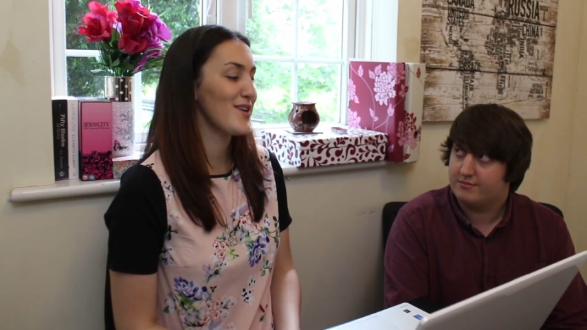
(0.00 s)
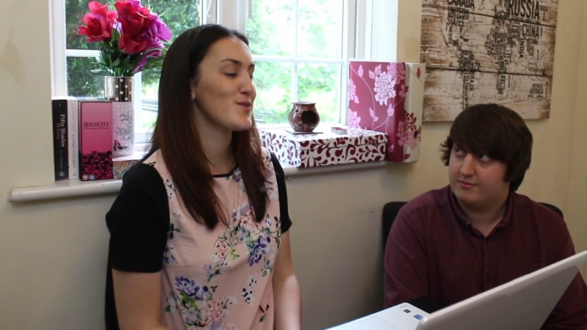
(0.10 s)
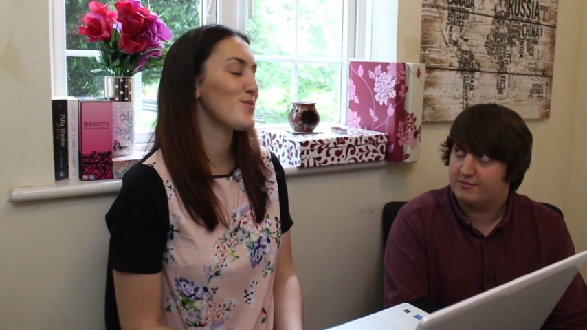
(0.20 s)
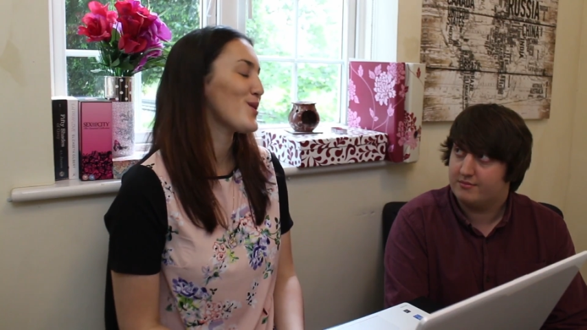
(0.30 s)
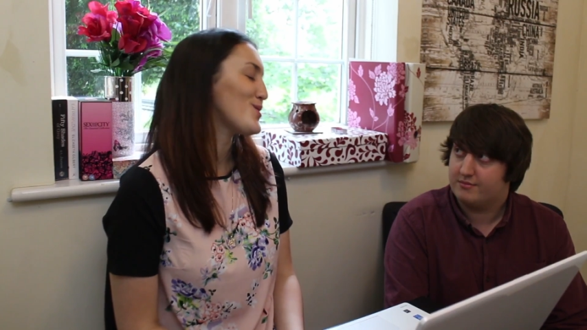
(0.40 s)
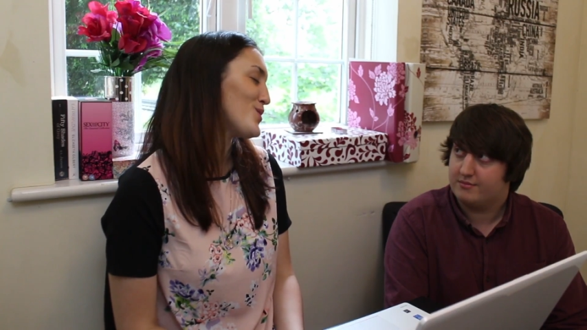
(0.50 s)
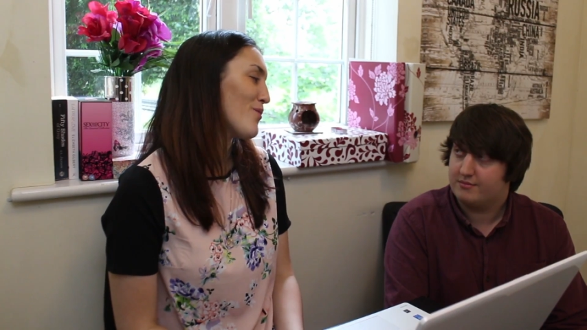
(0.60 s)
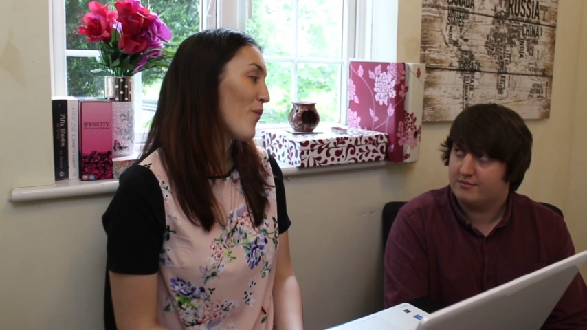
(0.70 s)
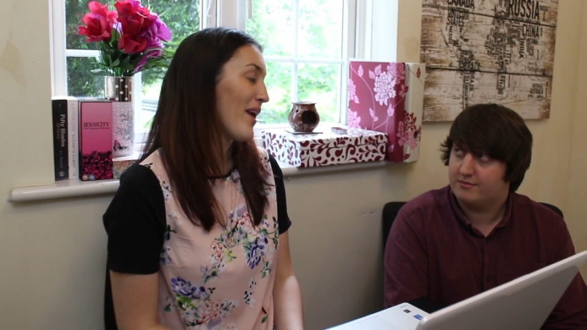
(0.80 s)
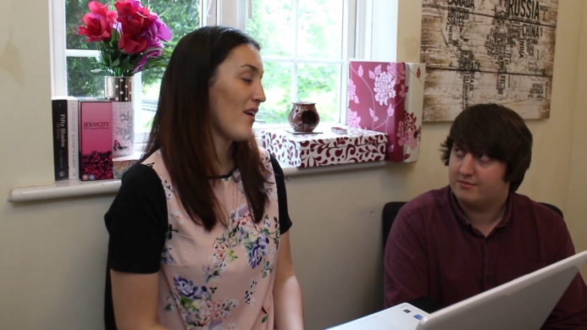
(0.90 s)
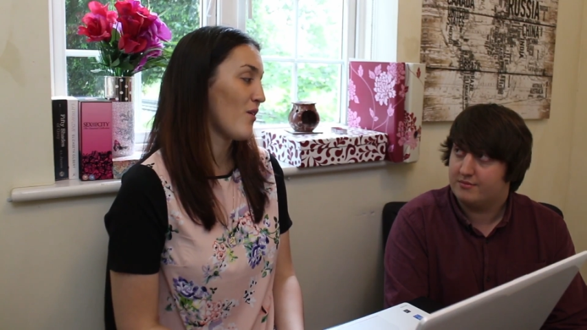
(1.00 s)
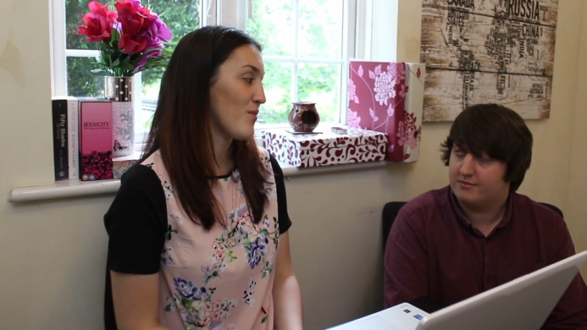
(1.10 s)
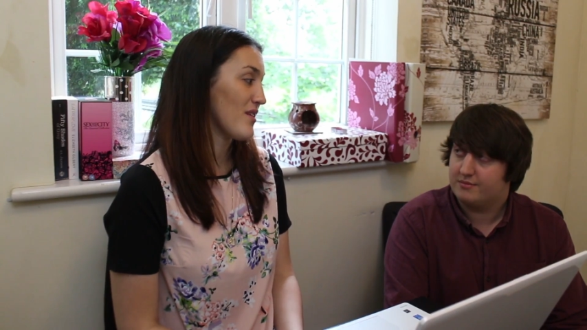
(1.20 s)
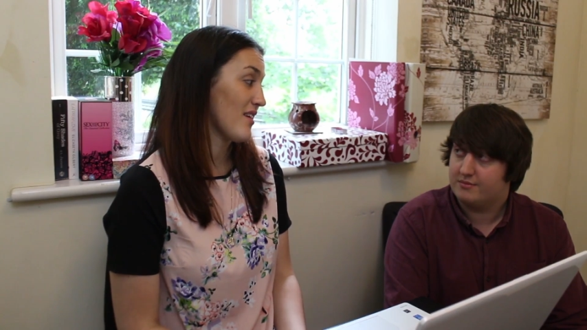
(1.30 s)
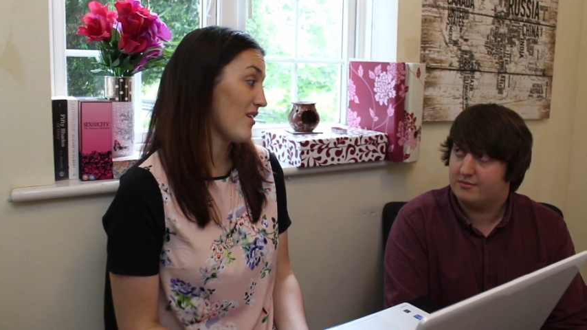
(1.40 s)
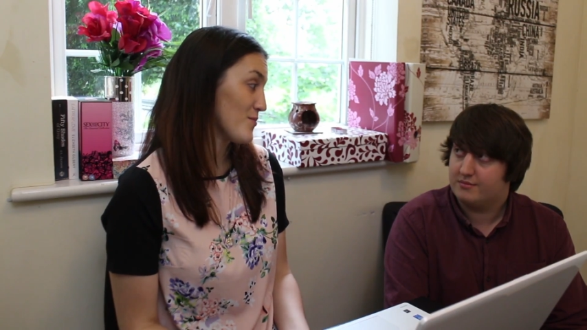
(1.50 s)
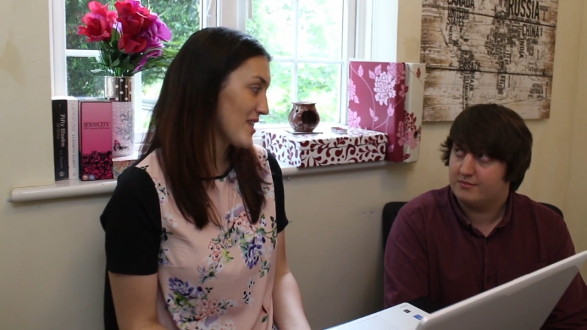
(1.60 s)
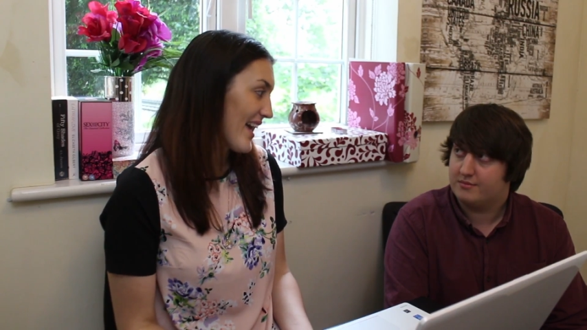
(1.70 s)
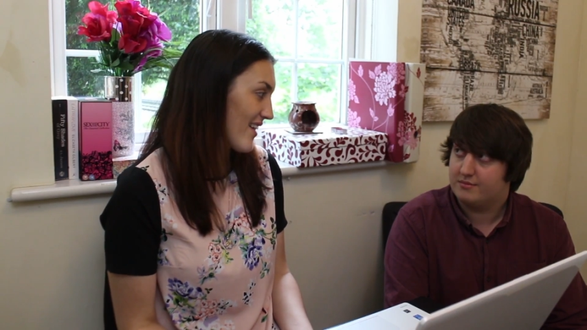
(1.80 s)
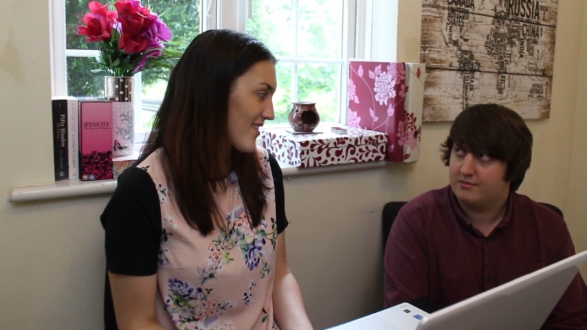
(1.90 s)
Speaker 1: just because you and Will aren't within arm's
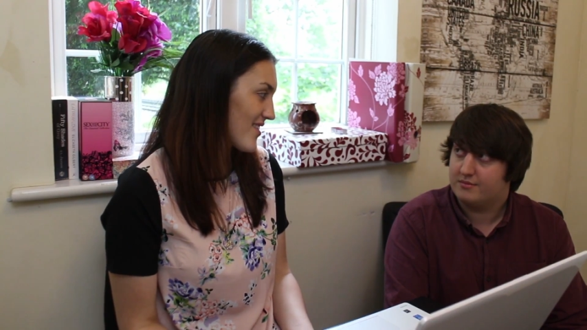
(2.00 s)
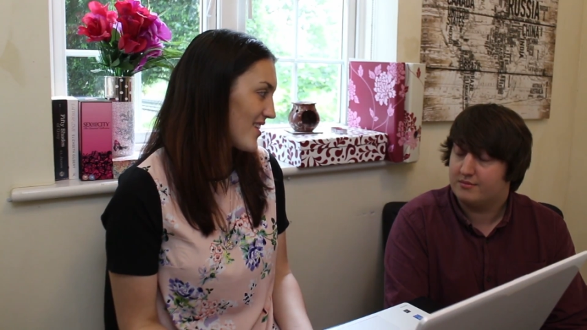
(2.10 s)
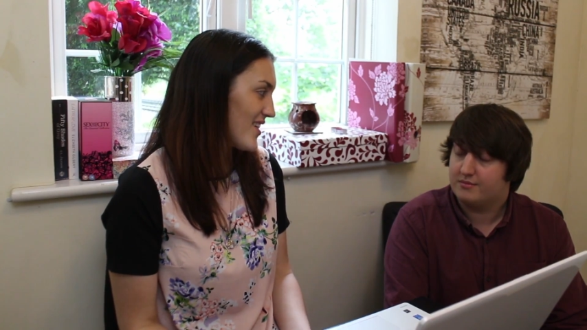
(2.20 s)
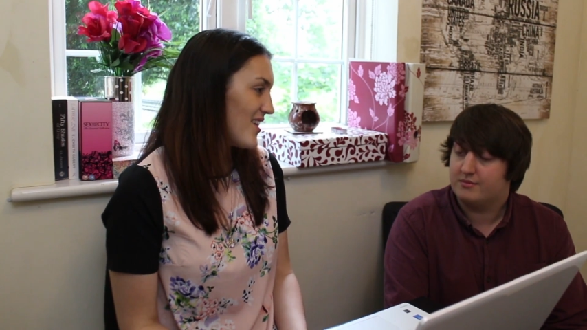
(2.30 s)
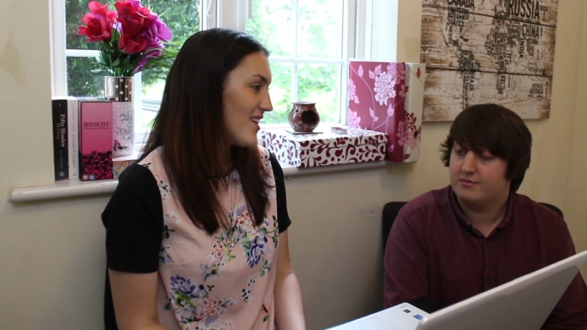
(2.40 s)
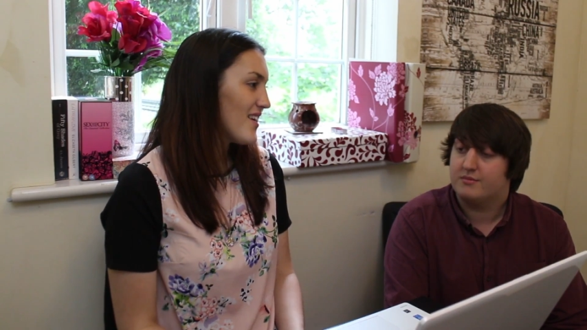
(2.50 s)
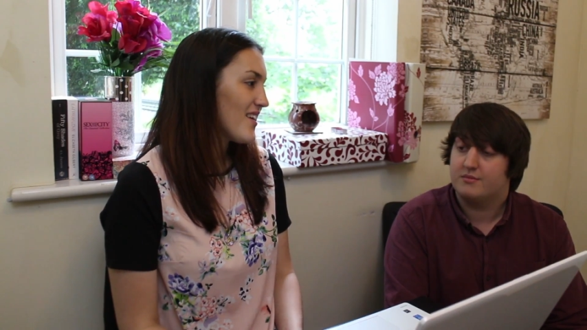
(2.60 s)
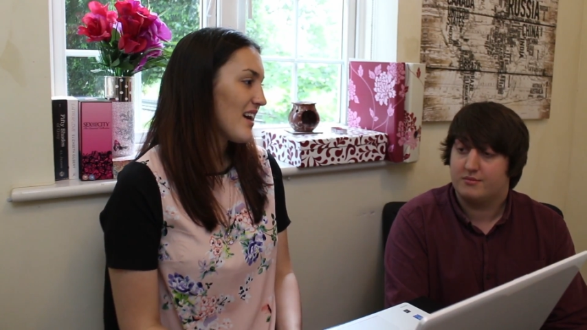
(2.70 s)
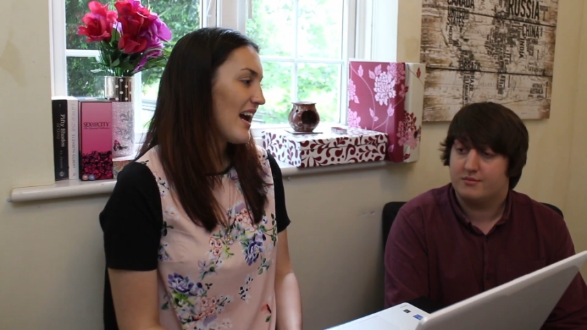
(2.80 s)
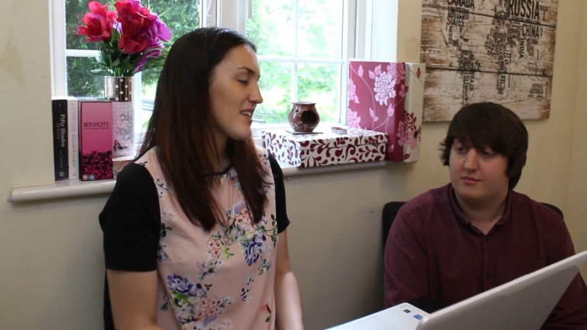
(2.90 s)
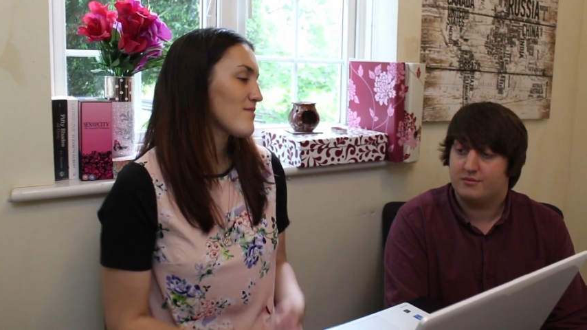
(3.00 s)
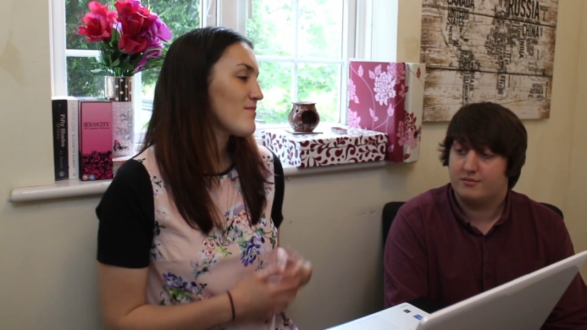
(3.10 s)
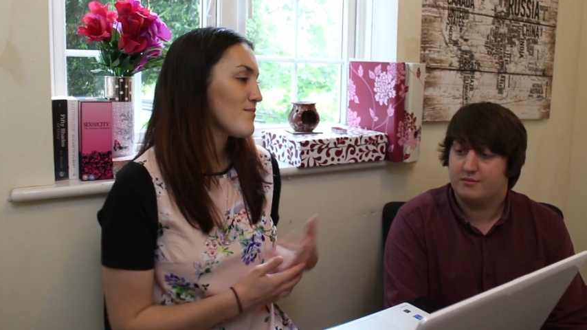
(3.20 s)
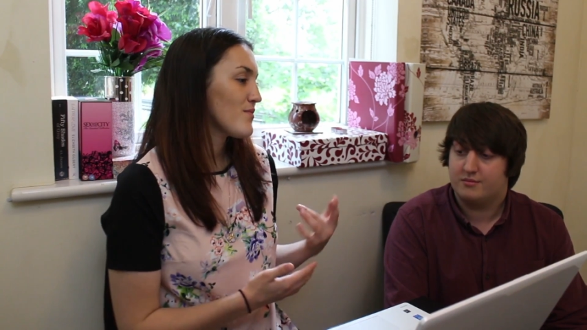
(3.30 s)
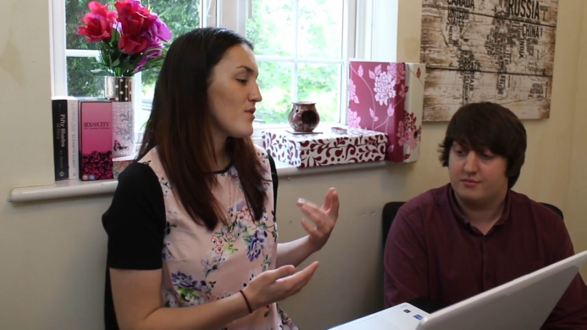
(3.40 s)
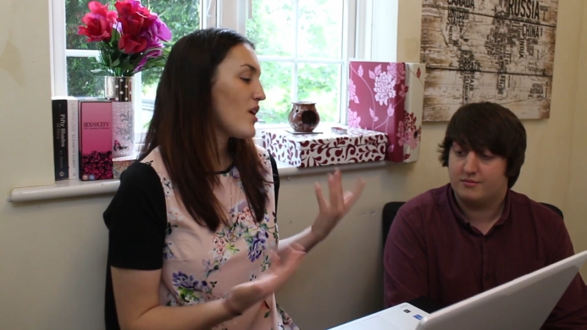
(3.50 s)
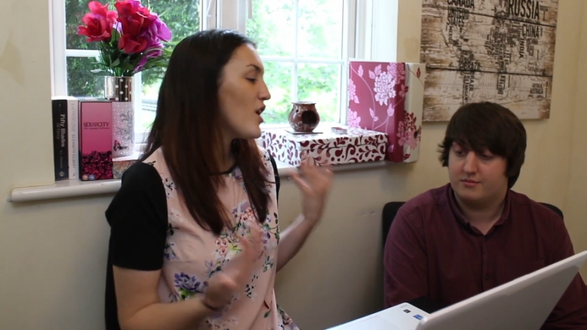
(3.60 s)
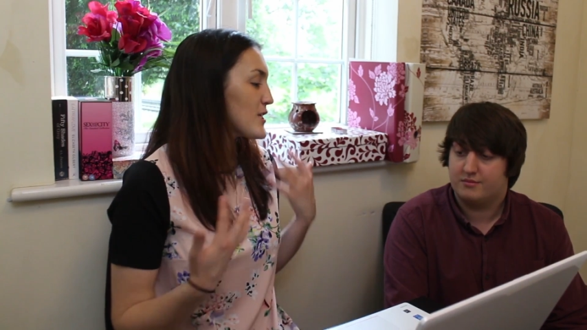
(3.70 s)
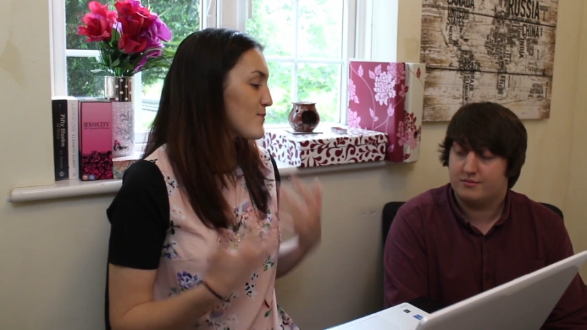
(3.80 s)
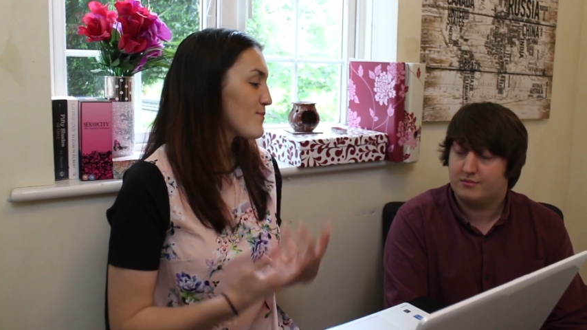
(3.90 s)
length. And who knows,